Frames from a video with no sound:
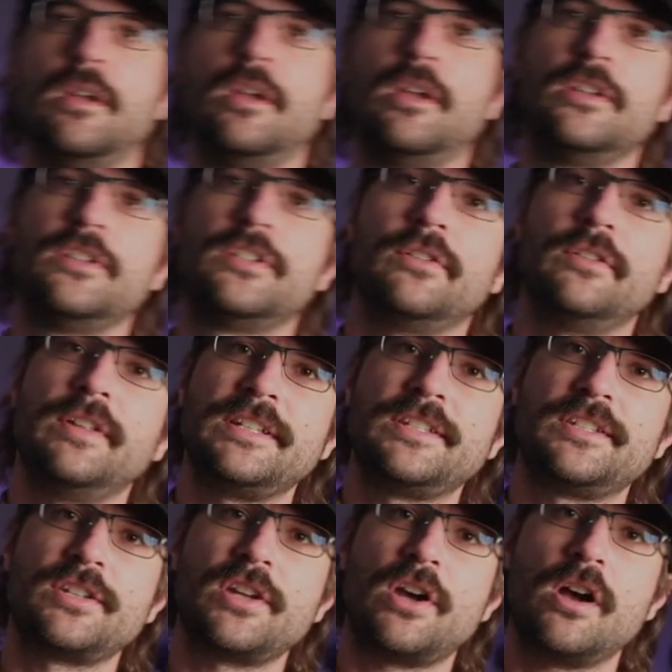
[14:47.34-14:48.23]
So
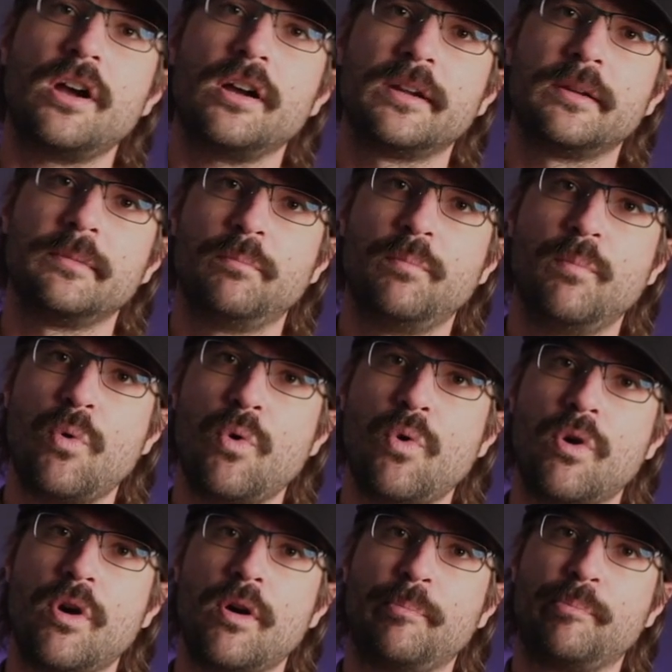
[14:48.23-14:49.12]
let's talk
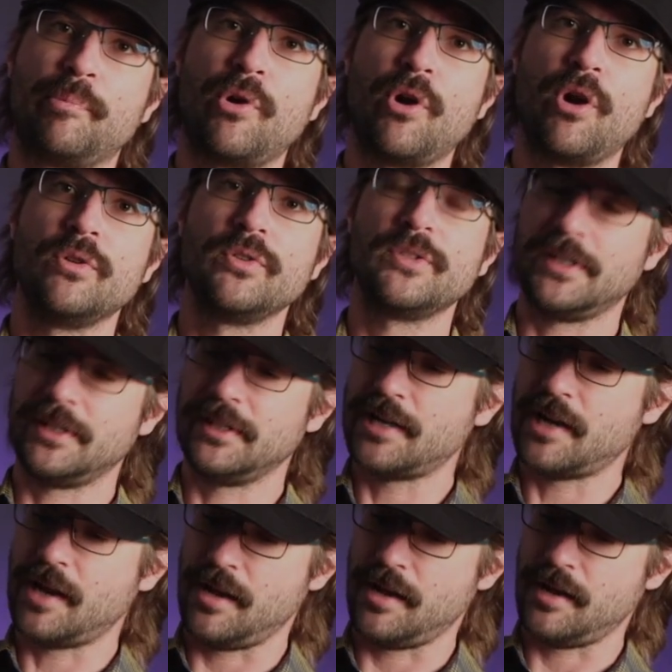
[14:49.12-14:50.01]
more pros and
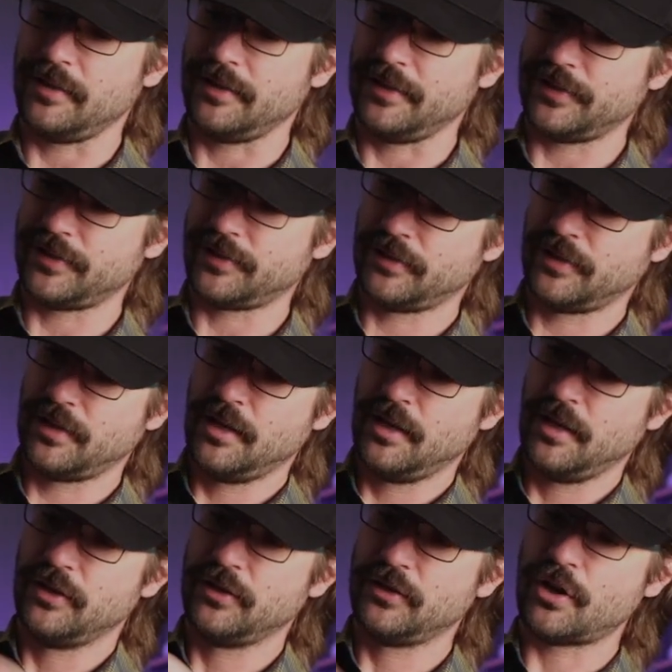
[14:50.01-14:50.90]
cons.
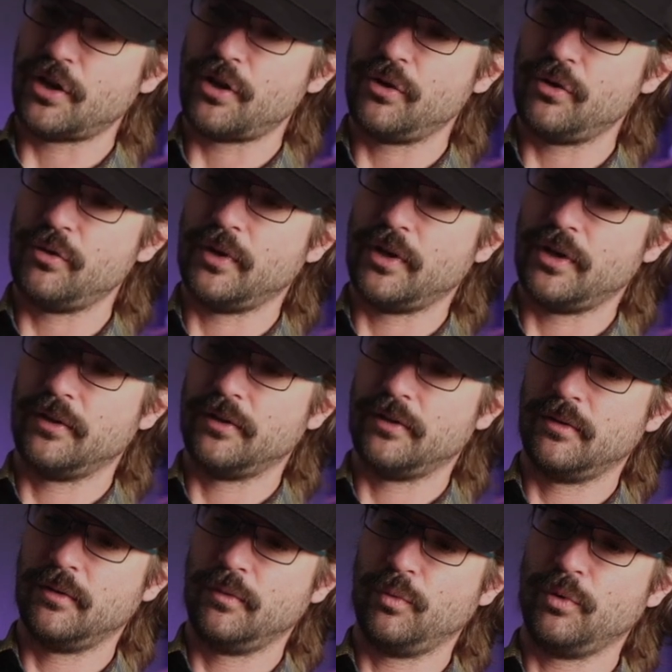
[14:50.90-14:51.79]
So
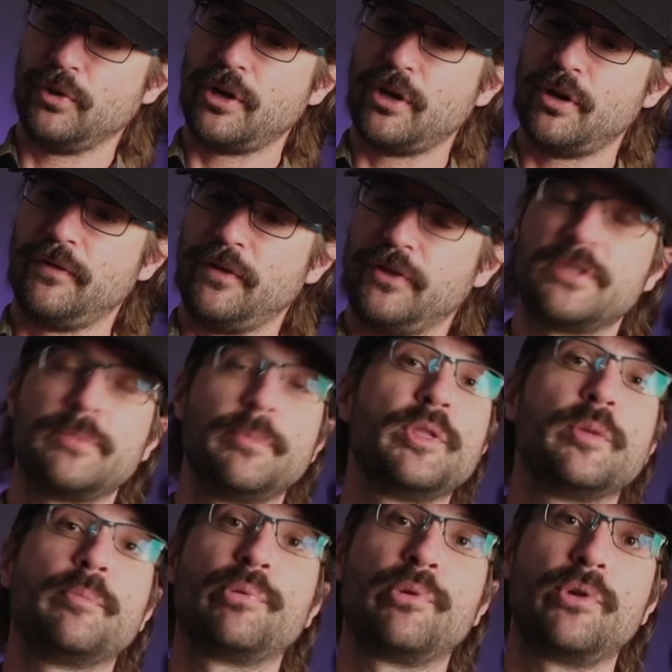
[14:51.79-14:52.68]
we'll go over some of
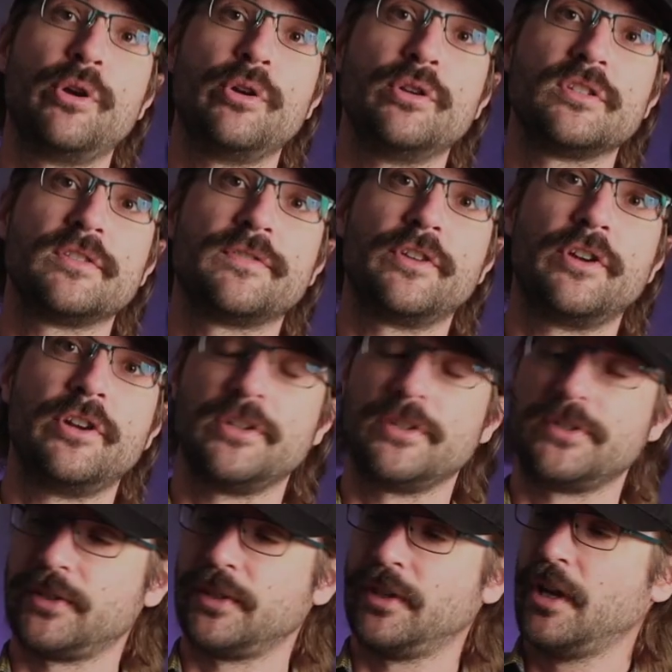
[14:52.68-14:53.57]
the pros
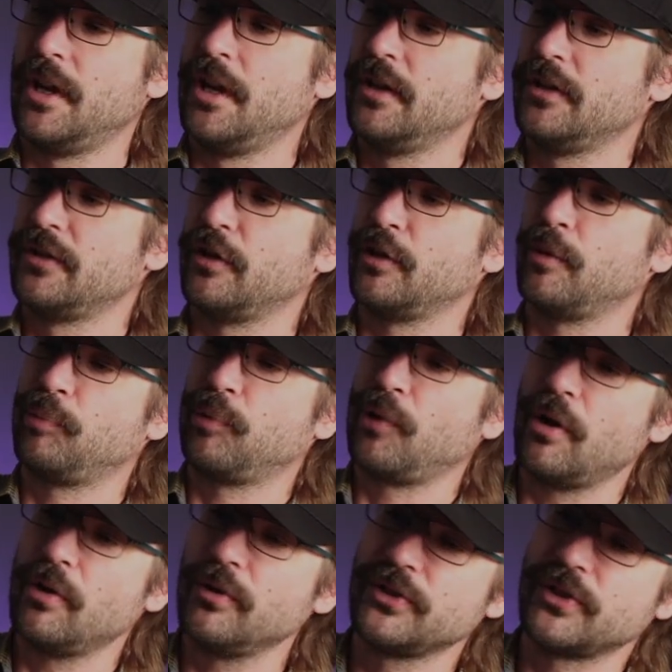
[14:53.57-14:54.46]
first. So the
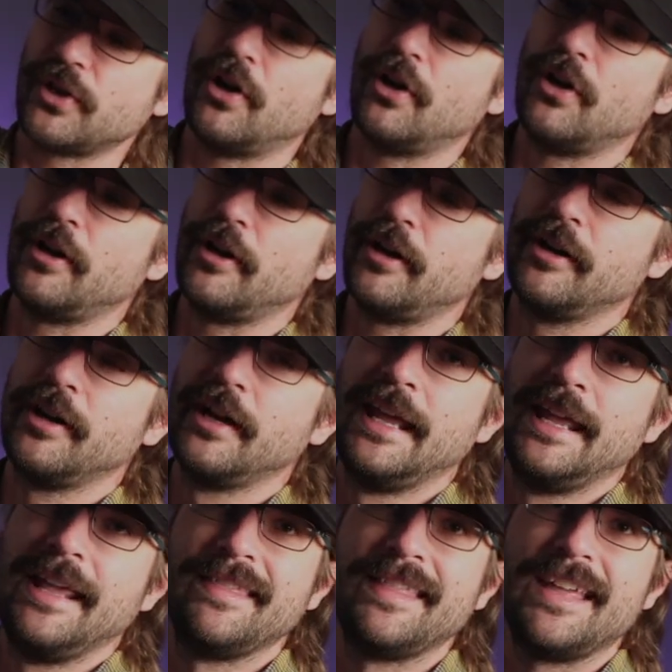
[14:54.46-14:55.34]
pros are
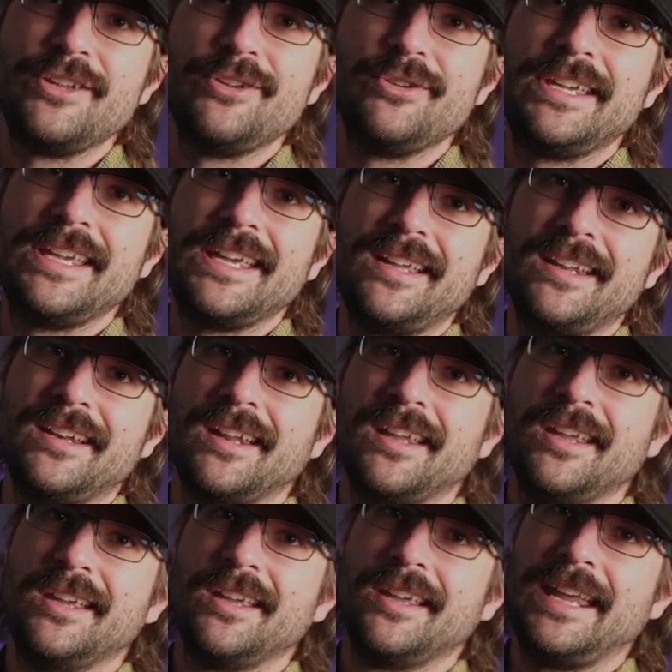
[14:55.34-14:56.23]
that you get
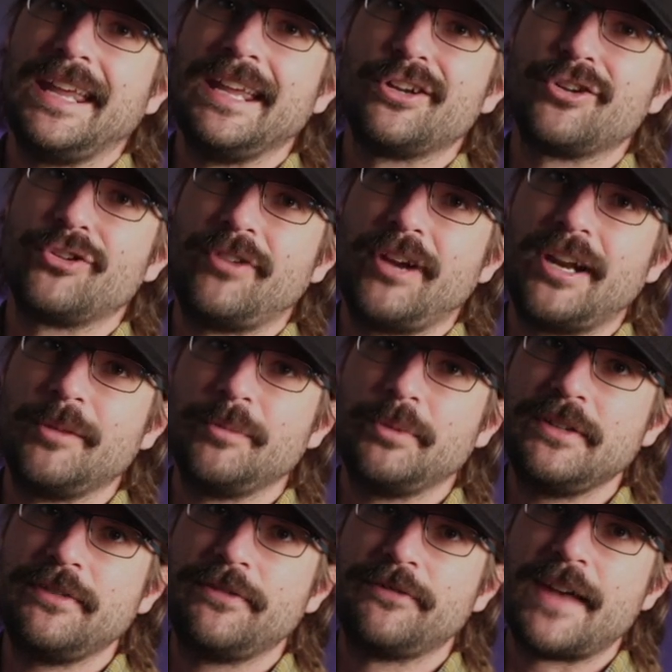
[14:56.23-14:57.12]

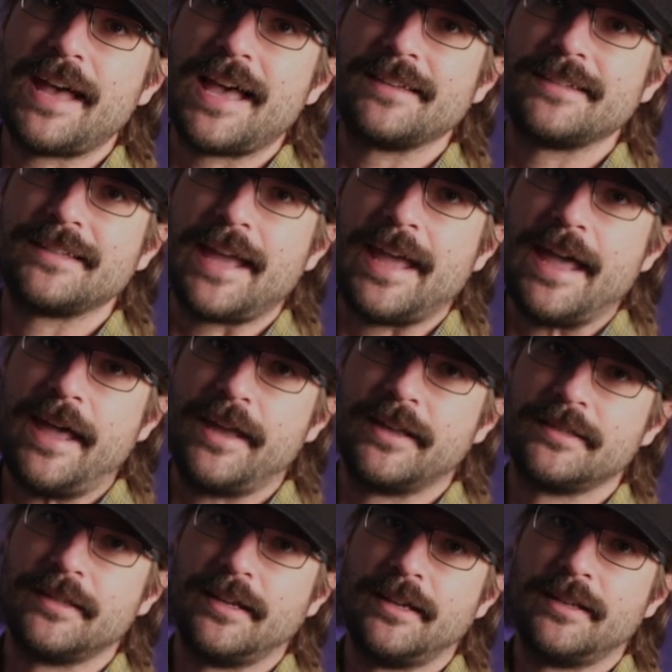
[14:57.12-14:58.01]
incredibly fast
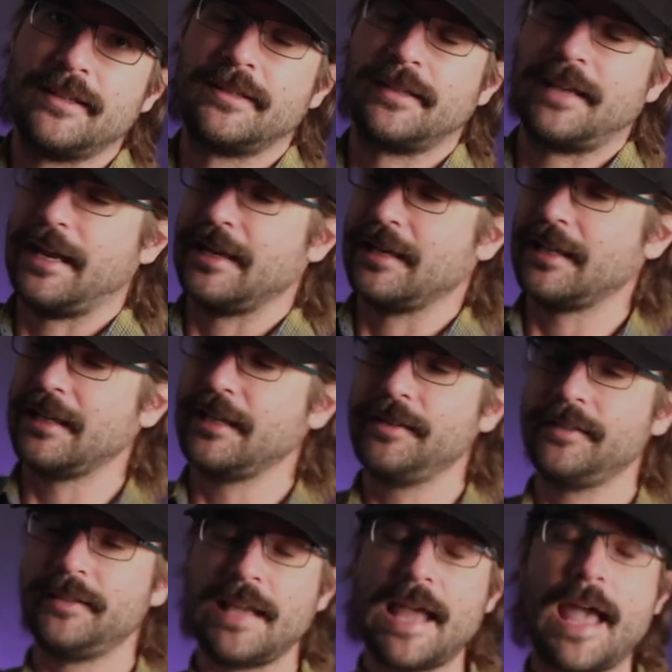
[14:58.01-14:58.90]
access and
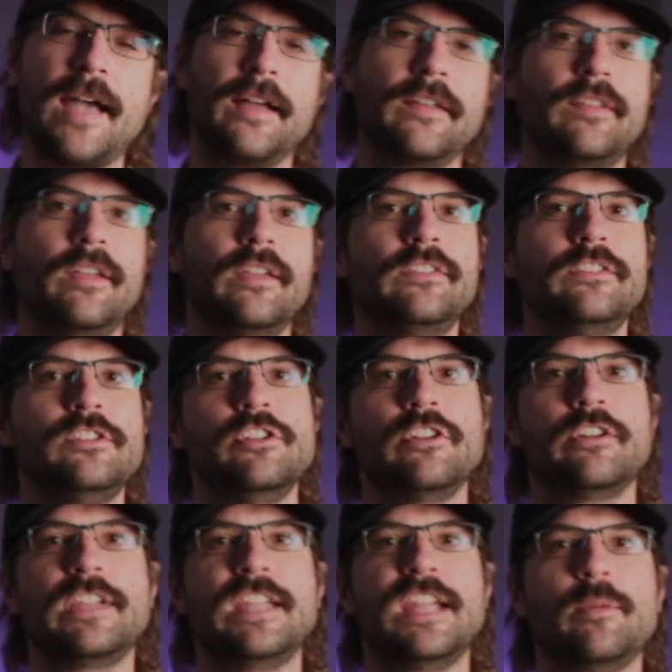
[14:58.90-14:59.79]
easy access to
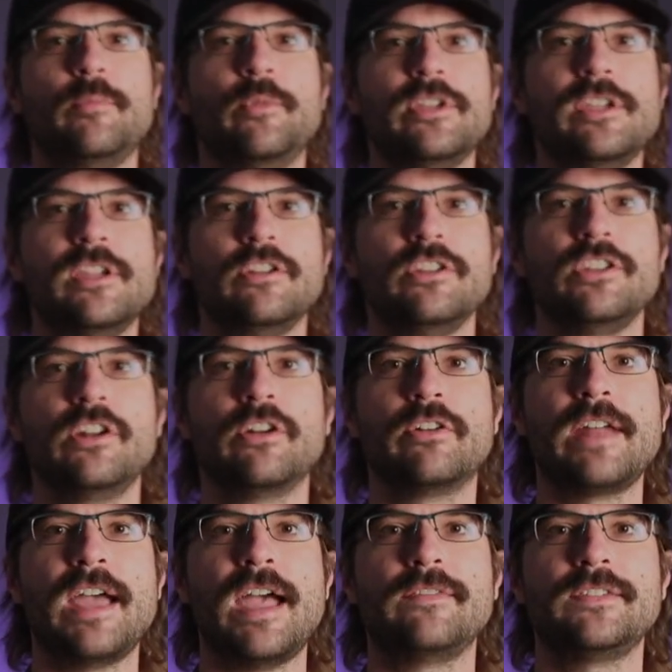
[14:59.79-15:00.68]
your camera gear. You
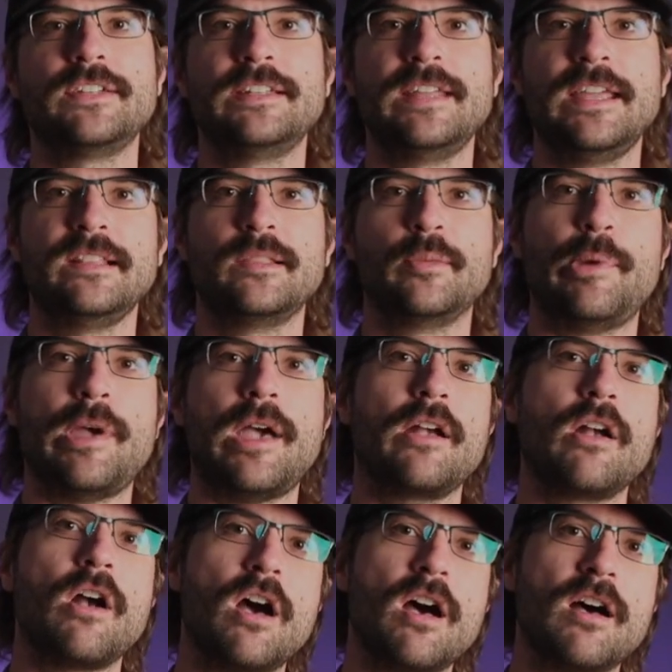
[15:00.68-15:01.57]
don't have to take the
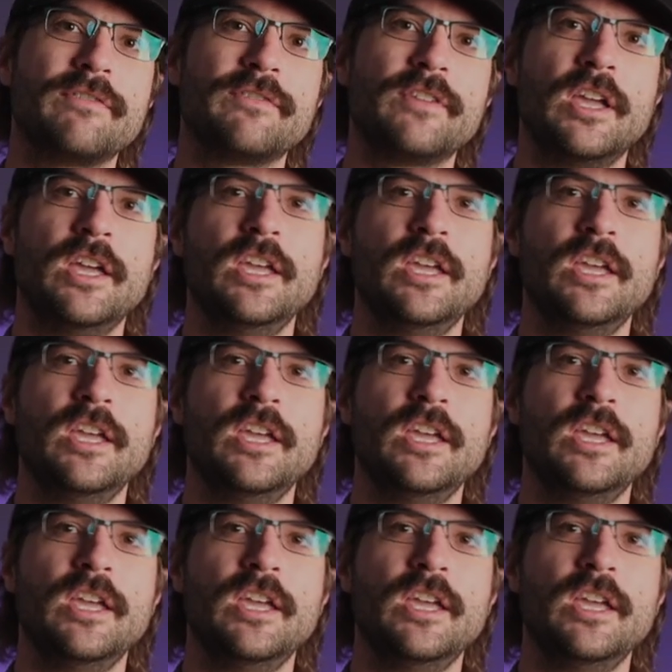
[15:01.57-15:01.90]
bag off.